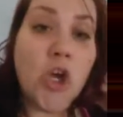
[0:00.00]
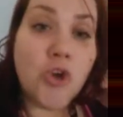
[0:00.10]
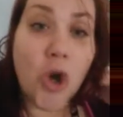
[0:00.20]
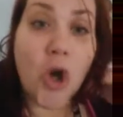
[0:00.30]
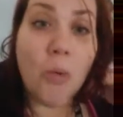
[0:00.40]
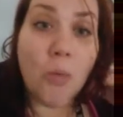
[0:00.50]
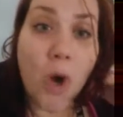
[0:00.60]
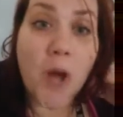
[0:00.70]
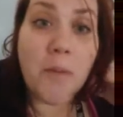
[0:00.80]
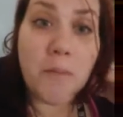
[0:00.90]
Not
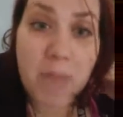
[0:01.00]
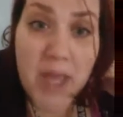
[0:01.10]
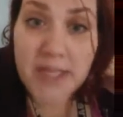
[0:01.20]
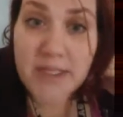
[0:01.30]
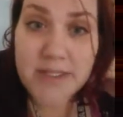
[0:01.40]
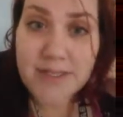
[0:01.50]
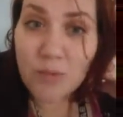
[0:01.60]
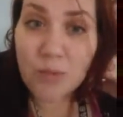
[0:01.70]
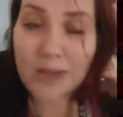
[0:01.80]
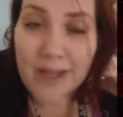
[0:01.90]
one bit
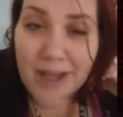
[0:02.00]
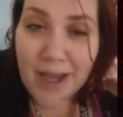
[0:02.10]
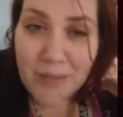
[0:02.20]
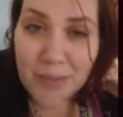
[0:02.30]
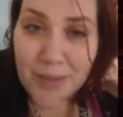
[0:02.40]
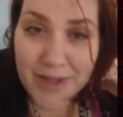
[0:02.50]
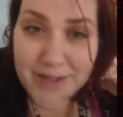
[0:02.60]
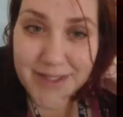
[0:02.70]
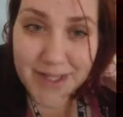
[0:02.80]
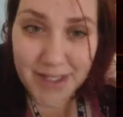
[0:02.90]
will I
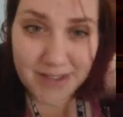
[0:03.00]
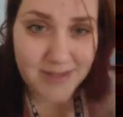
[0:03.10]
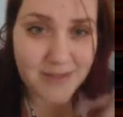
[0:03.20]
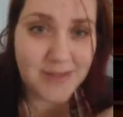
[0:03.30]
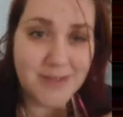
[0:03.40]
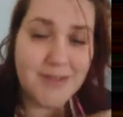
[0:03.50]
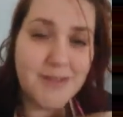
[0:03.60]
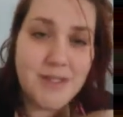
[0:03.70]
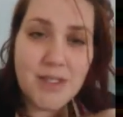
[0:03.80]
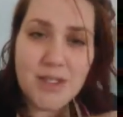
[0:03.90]
compromise that.
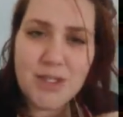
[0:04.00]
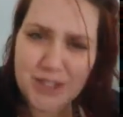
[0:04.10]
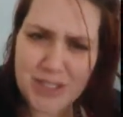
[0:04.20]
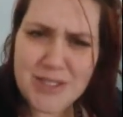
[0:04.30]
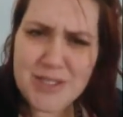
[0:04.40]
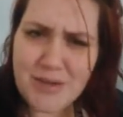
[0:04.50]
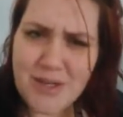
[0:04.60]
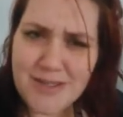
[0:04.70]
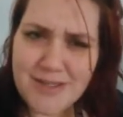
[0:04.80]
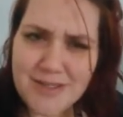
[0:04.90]
Because Jesus
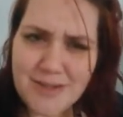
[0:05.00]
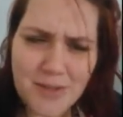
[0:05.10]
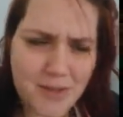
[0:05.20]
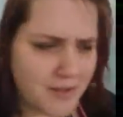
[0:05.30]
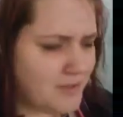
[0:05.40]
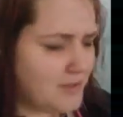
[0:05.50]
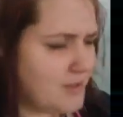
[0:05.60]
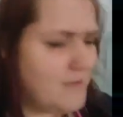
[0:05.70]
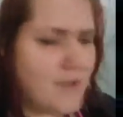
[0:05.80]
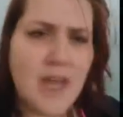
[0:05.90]
Christ is Lord,
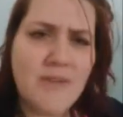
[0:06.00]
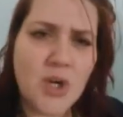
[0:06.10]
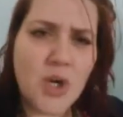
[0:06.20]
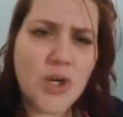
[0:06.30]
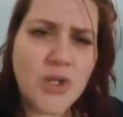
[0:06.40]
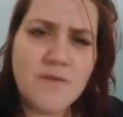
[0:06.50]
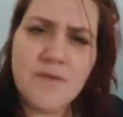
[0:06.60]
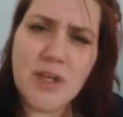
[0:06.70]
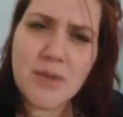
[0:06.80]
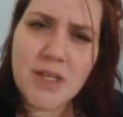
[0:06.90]
if you haven't heard,
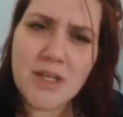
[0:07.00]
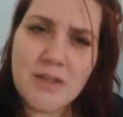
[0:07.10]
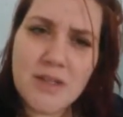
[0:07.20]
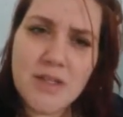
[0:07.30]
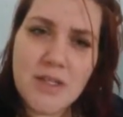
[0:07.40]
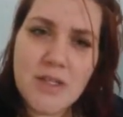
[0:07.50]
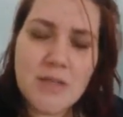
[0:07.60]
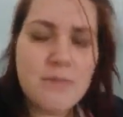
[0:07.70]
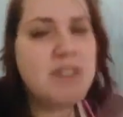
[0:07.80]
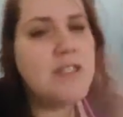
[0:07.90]
Fiona.
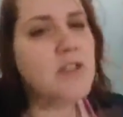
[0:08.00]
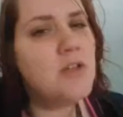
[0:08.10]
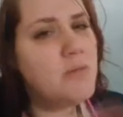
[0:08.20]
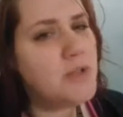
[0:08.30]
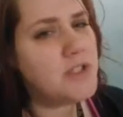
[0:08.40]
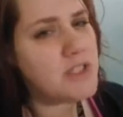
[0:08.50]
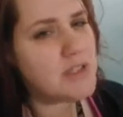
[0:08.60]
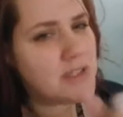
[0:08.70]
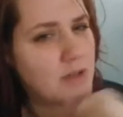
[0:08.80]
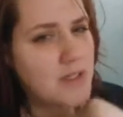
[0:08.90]
But see, you don't put
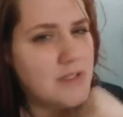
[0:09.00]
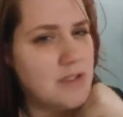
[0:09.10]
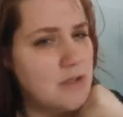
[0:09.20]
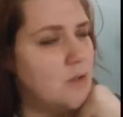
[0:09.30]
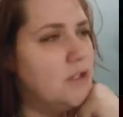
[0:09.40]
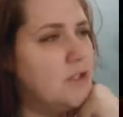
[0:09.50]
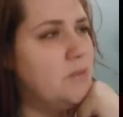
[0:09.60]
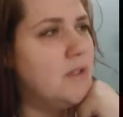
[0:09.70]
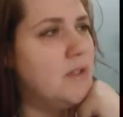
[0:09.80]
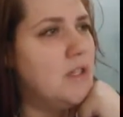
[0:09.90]
Jesus Christ as Lord. You
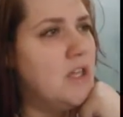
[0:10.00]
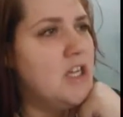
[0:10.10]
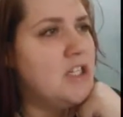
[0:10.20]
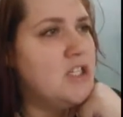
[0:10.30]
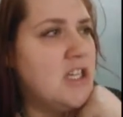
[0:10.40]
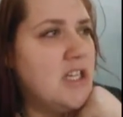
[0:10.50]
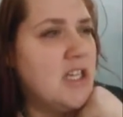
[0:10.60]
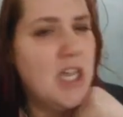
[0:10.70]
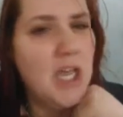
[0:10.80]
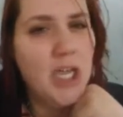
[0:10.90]
put
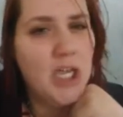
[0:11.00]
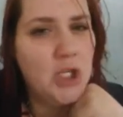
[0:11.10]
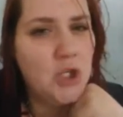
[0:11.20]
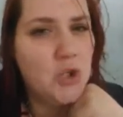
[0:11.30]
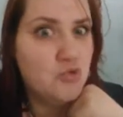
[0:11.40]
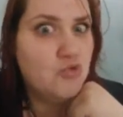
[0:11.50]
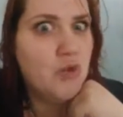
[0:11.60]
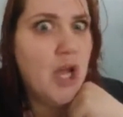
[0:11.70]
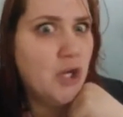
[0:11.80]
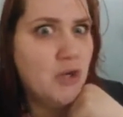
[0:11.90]
J.D. Kane and
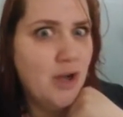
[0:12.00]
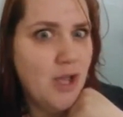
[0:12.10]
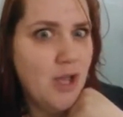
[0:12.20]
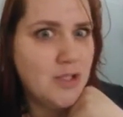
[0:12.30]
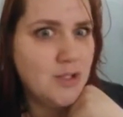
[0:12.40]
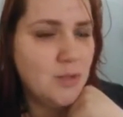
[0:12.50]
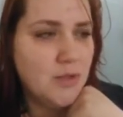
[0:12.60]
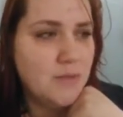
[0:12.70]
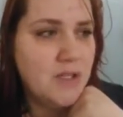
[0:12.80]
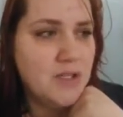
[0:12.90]
Dragna as
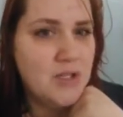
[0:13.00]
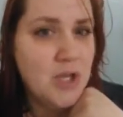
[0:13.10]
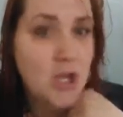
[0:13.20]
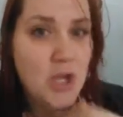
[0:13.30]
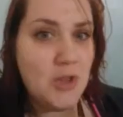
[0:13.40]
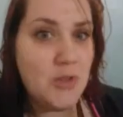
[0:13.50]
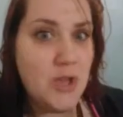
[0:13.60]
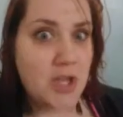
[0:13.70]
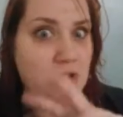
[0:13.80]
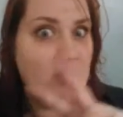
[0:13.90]
Lord because
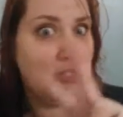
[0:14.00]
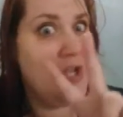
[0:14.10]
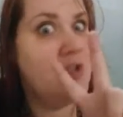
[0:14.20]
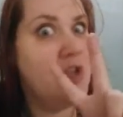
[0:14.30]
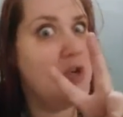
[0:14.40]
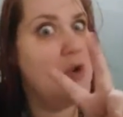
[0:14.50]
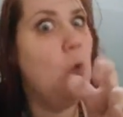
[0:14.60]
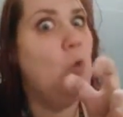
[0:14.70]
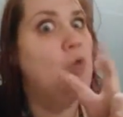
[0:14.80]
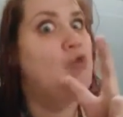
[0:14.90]
they say they
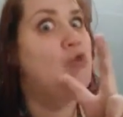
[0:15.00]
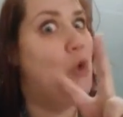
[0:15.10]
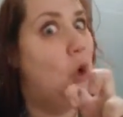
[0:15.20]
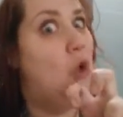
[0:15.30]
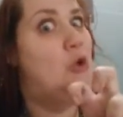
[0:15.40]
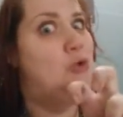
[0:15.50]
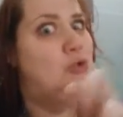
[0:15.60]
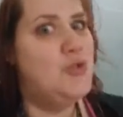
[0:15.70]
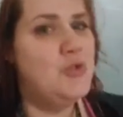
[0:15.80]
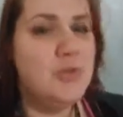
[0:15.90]
know
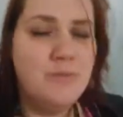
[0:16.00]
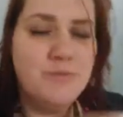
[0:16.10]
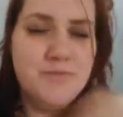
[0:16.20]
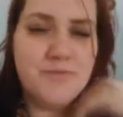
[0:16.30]
science.